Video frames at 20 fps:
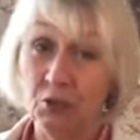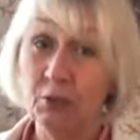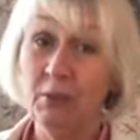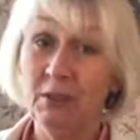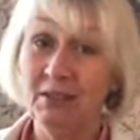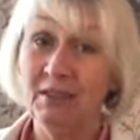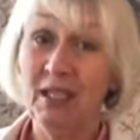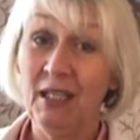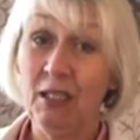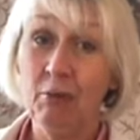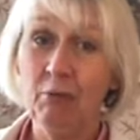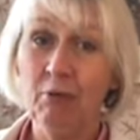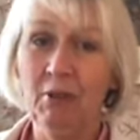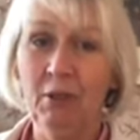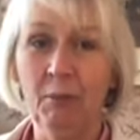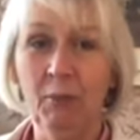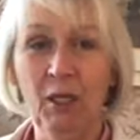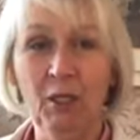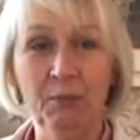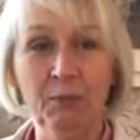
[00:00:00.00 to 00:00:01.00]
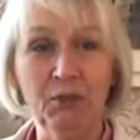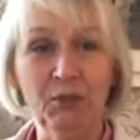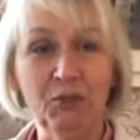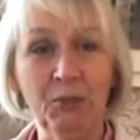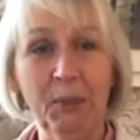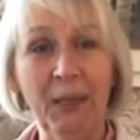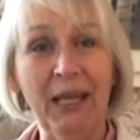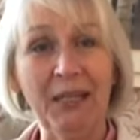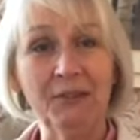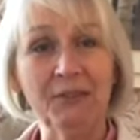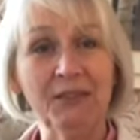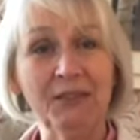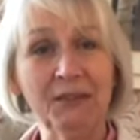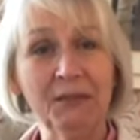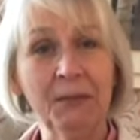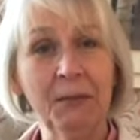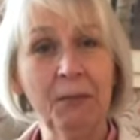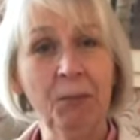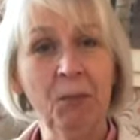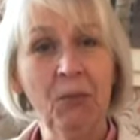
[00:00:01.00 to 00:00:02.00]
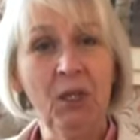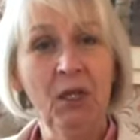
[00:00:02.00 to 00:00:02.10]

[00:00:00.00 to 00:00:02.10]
so I'll tell you in a moment about it.